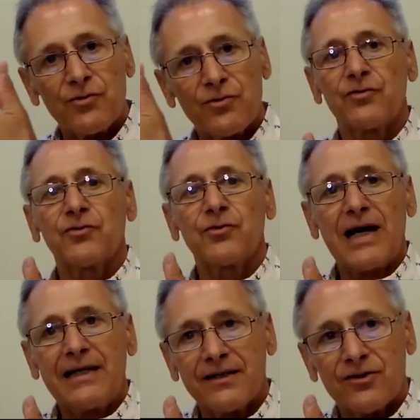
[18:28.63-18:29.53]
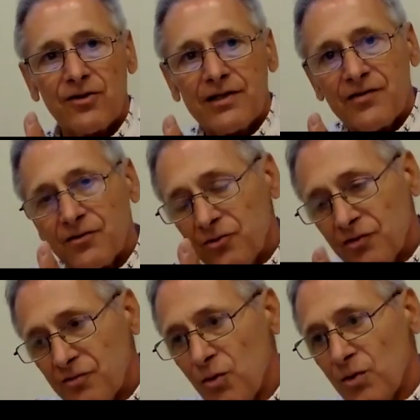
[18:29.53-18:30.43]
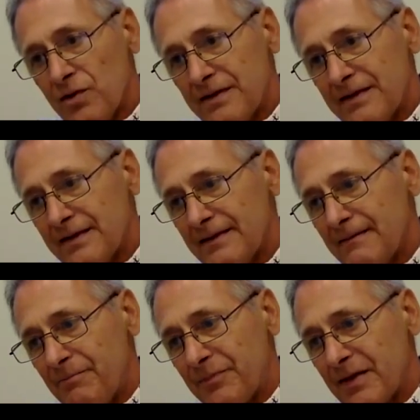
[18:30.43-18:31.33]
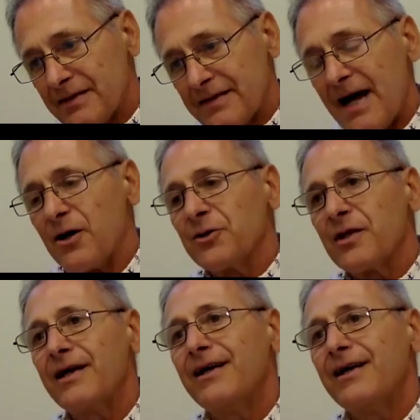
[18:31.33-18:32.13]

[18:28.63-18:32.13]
to Heiligenkreuz, into the small um, town,